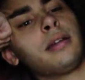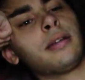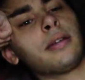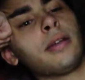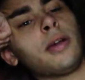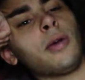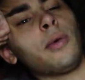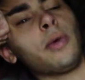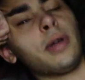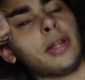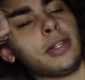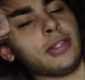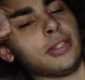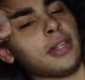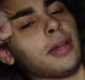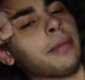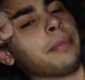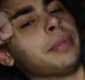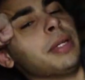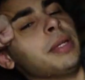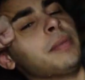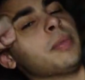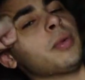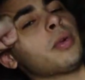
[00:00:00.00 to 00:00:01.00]
Yo, what is
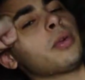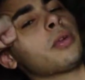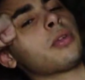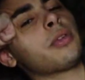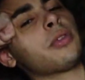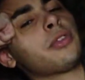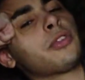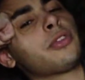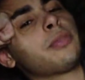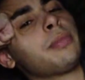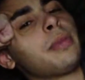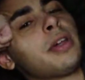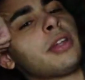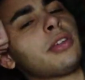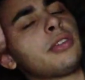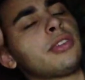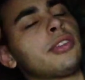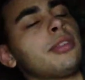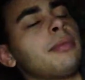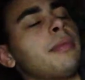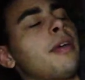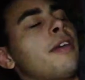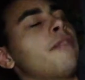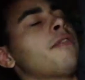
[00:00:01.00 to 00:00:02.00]
up, people? Smithers
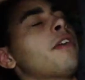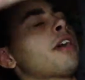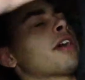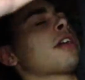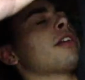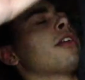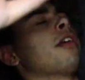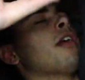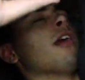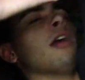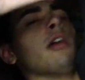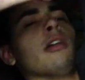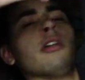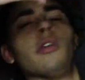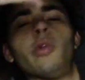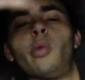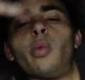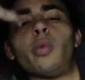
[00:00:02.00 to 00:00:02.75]
to my fucking R.